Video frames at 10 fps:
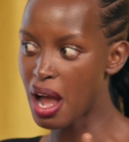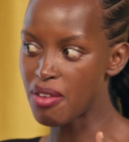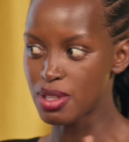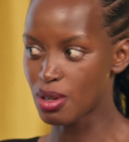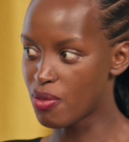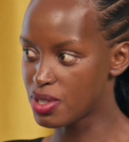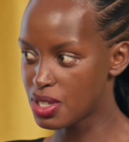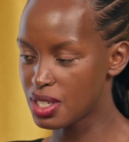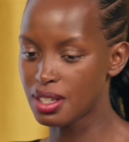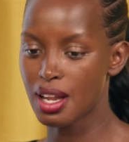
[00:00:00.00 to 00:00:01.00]
we're having this
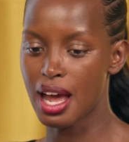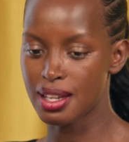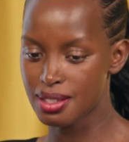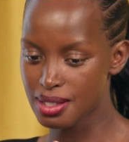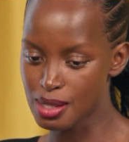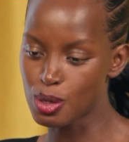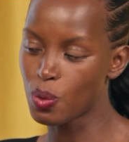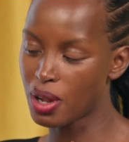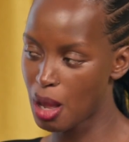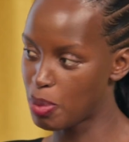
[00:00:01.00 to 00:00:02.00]
conversation at
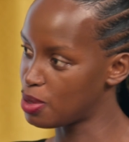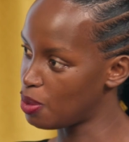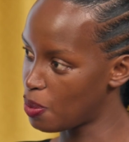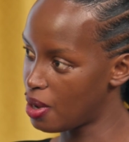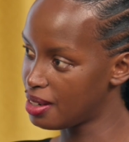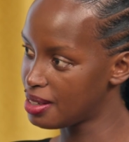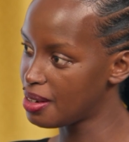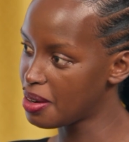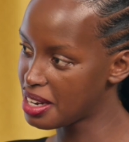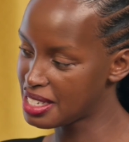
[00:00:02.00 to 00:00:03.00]
season 1, episode 1.
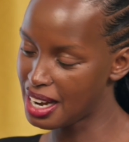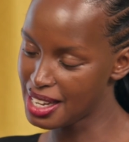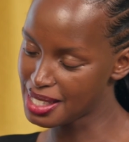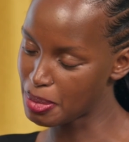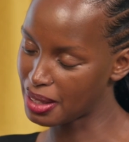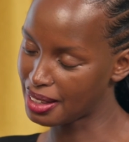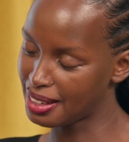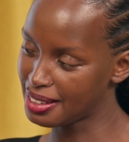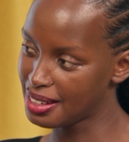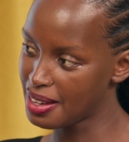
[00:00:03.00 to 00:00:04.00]
Tell us about
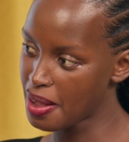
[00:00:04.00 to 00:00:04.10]
that.